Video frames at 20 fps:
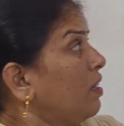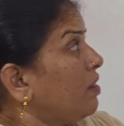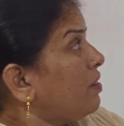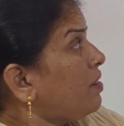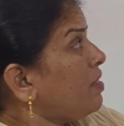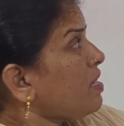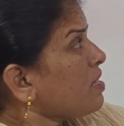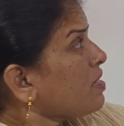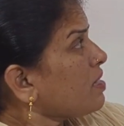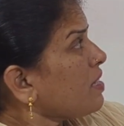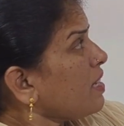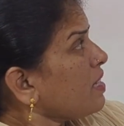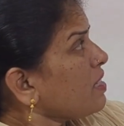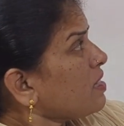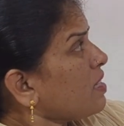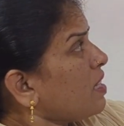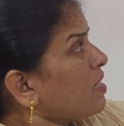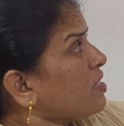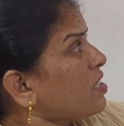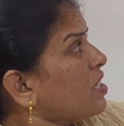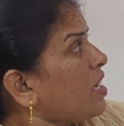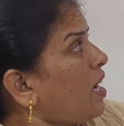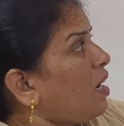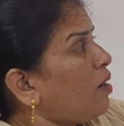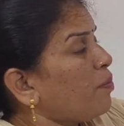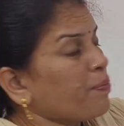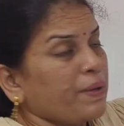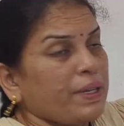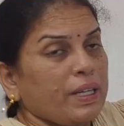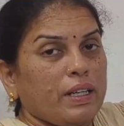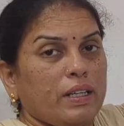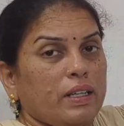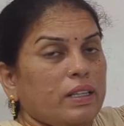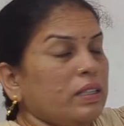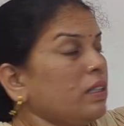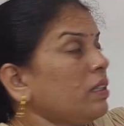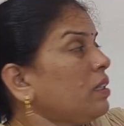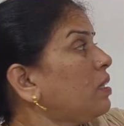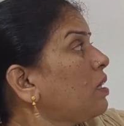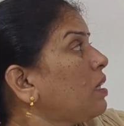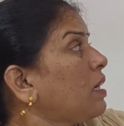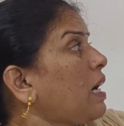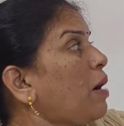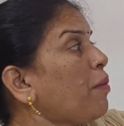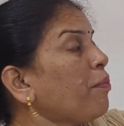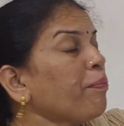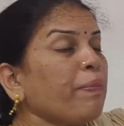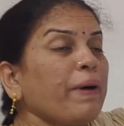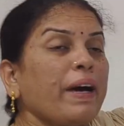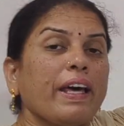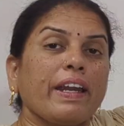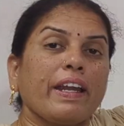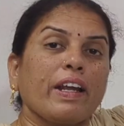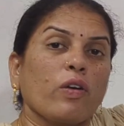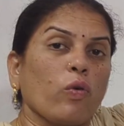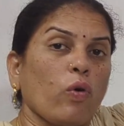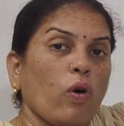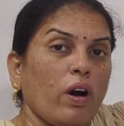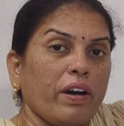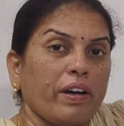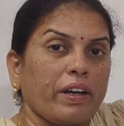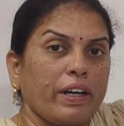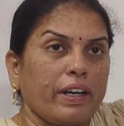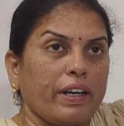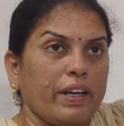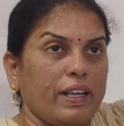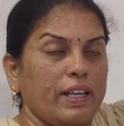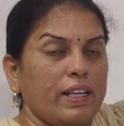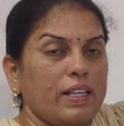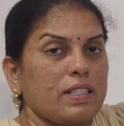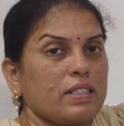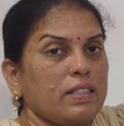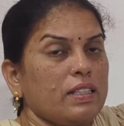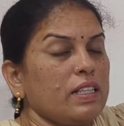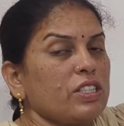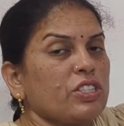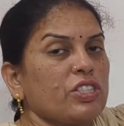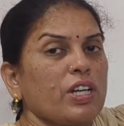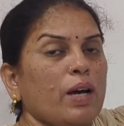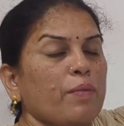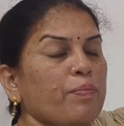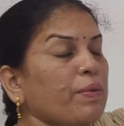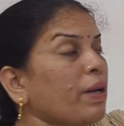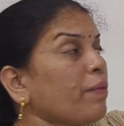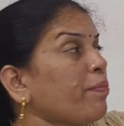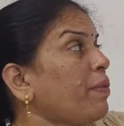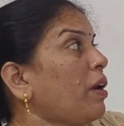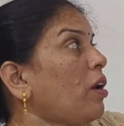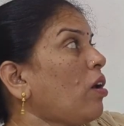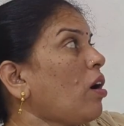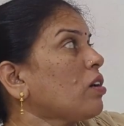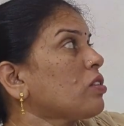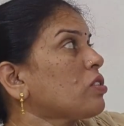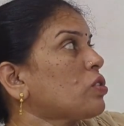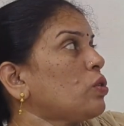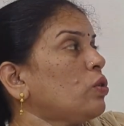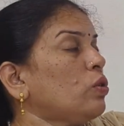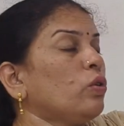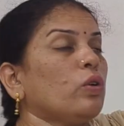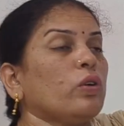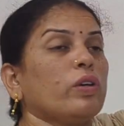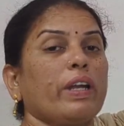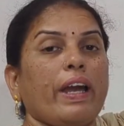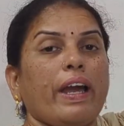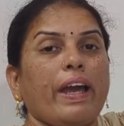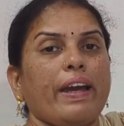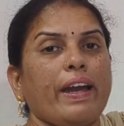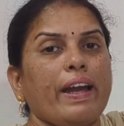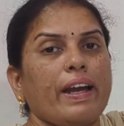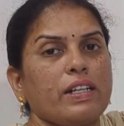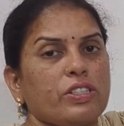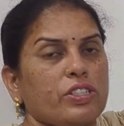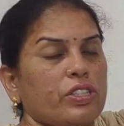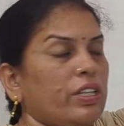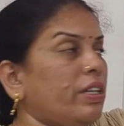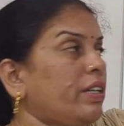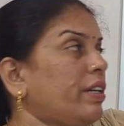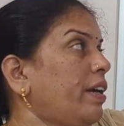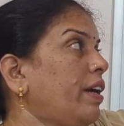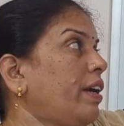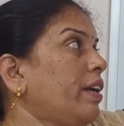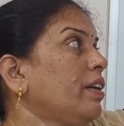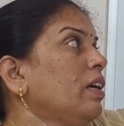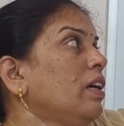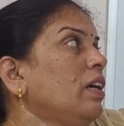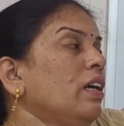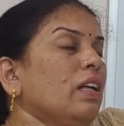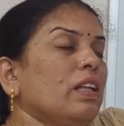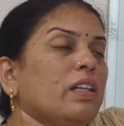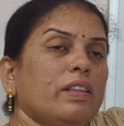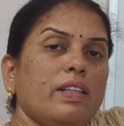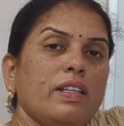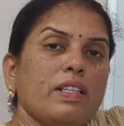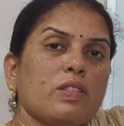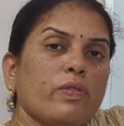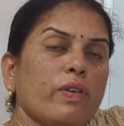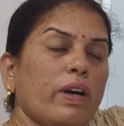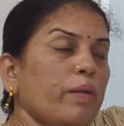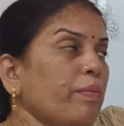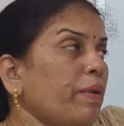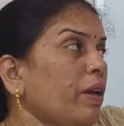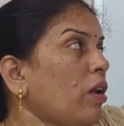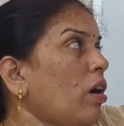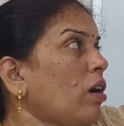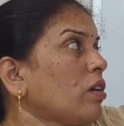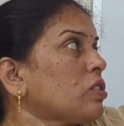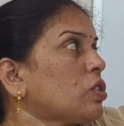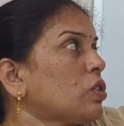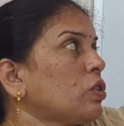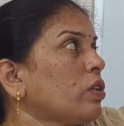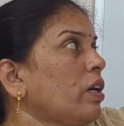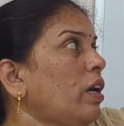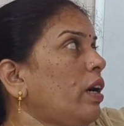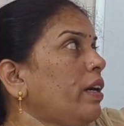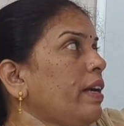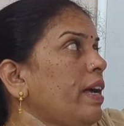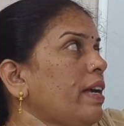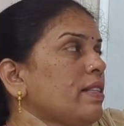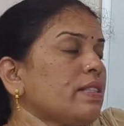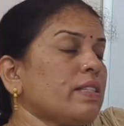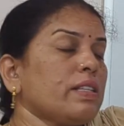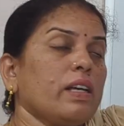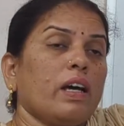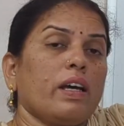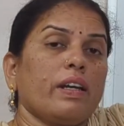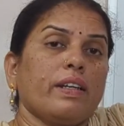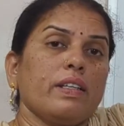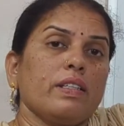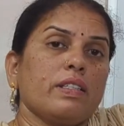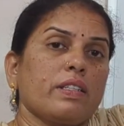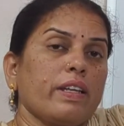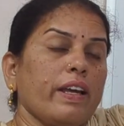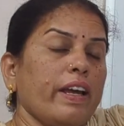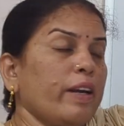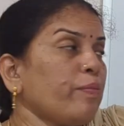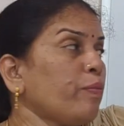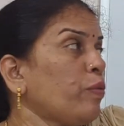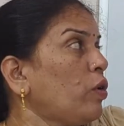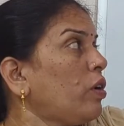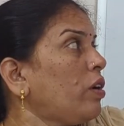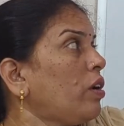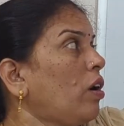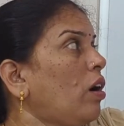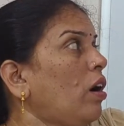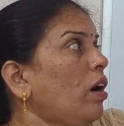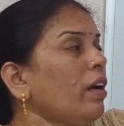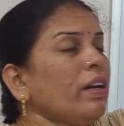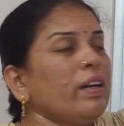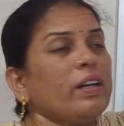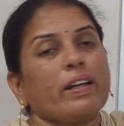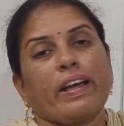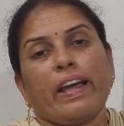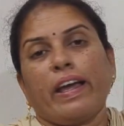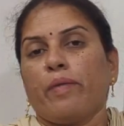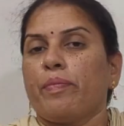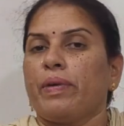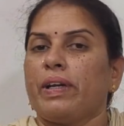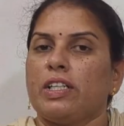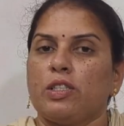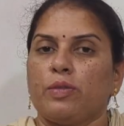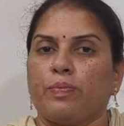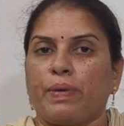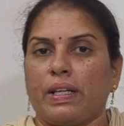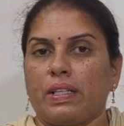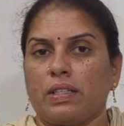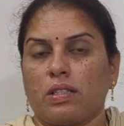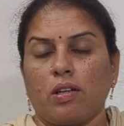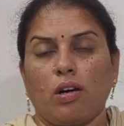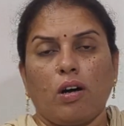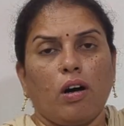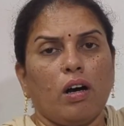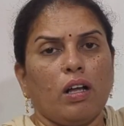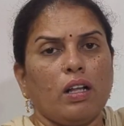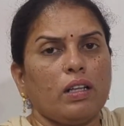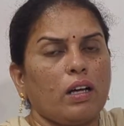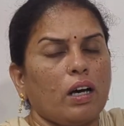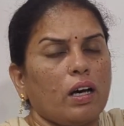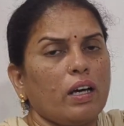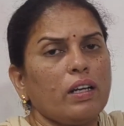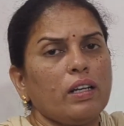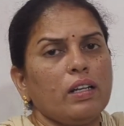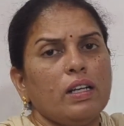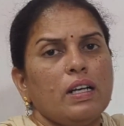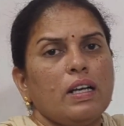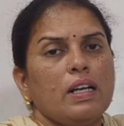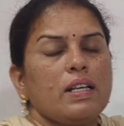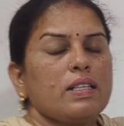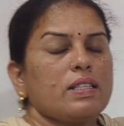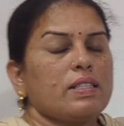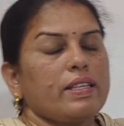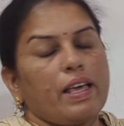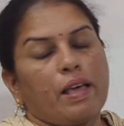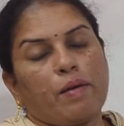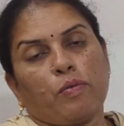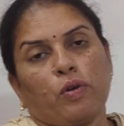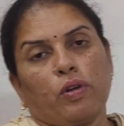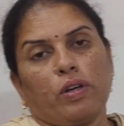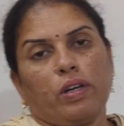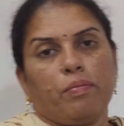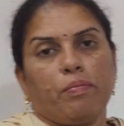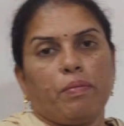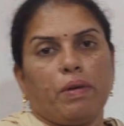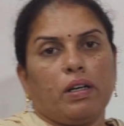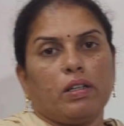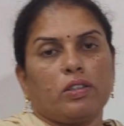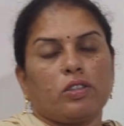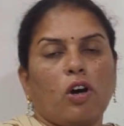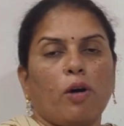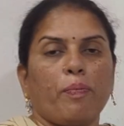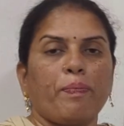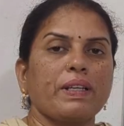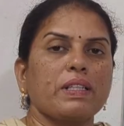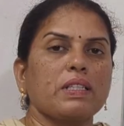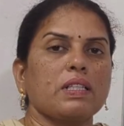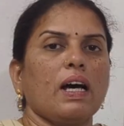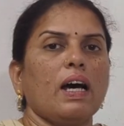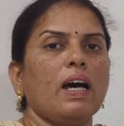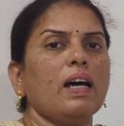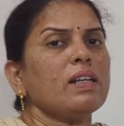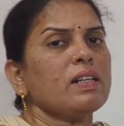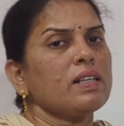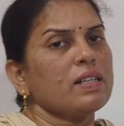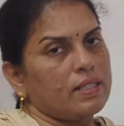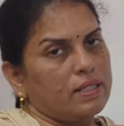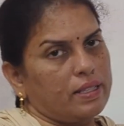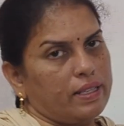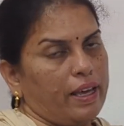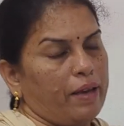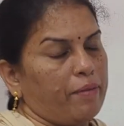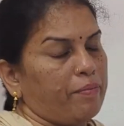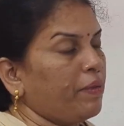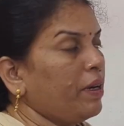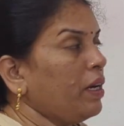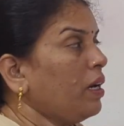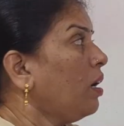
This is the chapter comparing quantities. This chapter belongs to grade 8 children. This one belongs to the NCERT State Board or Cambridge Plus. All are same only now. Topics are same.